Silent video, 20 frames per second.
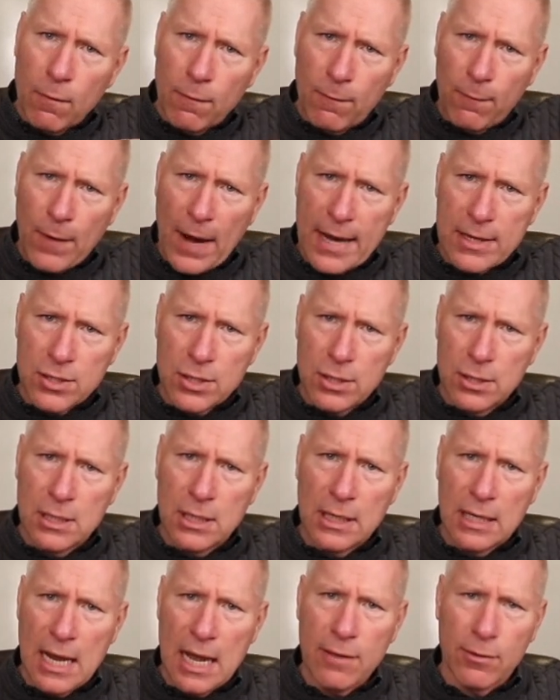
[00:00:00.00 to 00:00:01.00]
fastened
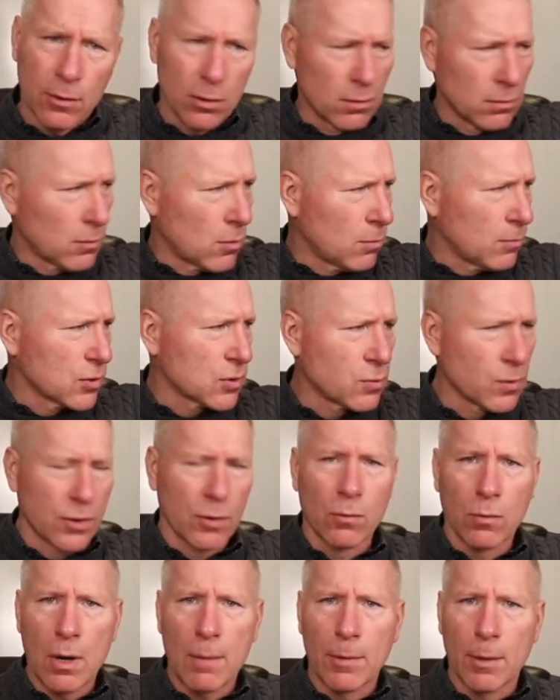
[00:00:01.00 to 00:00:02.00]
together almost with a
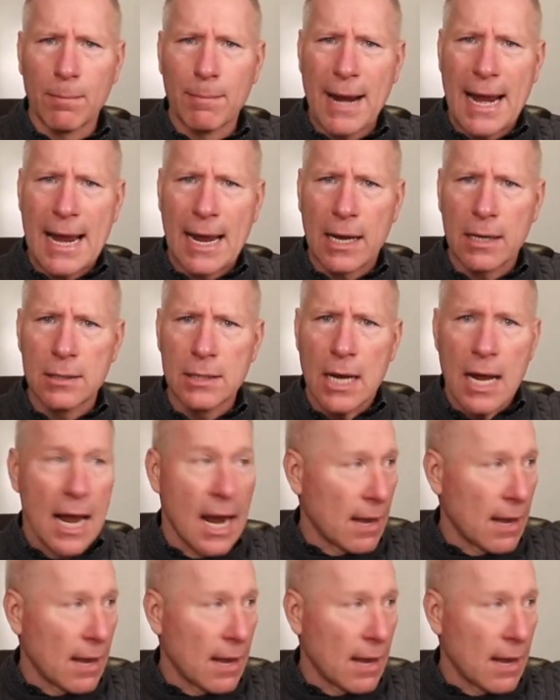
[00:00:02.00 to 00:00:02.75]
rubber band,